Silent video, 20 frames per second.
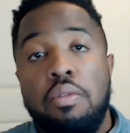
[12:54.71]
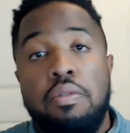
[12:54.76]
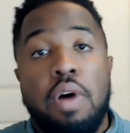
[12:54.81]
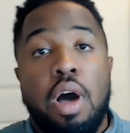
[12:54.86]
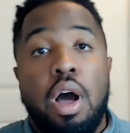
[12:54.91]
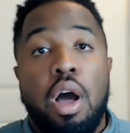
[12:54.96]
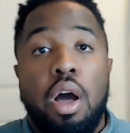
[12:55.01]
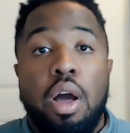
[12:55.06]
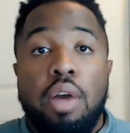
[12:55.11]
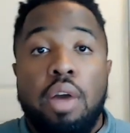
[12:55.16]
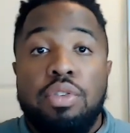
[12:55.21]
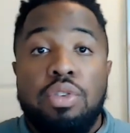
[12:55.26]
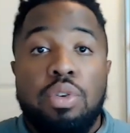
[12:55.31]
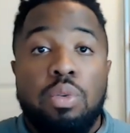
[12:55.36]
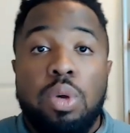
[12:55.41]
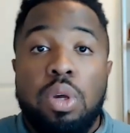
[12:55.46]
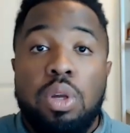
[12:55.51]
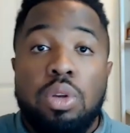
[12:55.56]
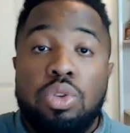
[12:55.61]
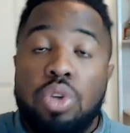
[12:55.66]
five so
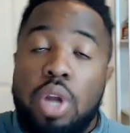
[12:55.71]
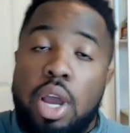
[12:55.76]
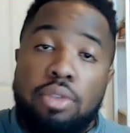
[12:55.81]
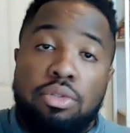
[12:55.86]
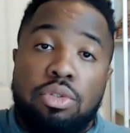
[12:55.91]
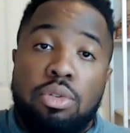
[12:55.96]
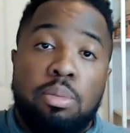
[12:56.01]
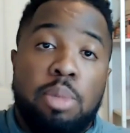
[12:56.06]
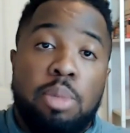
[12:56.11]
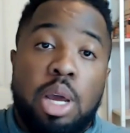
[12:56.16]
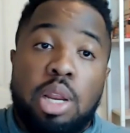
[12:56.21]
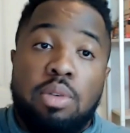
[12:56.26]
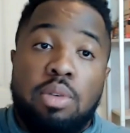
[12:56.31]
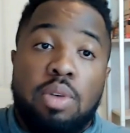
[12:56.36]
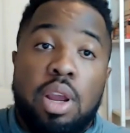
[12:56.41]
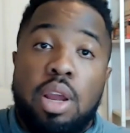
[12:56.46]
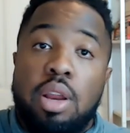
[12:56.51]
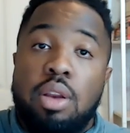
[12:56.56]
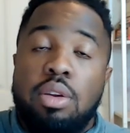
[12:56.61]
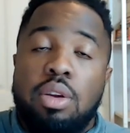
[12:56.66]
we can draft somebody,
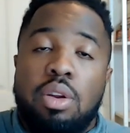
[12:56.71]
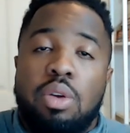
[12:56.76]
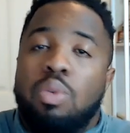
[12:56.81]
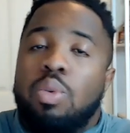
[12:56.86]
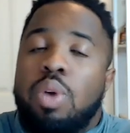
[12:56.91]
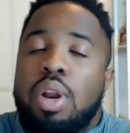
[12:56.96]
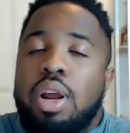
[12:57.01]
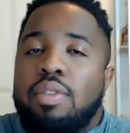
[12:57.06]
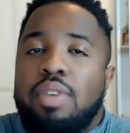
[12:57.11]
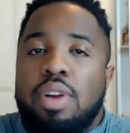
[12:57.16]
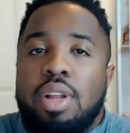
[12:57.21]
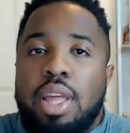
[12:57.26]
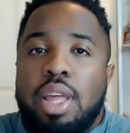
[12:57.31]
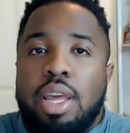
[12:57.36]
you know, whatever.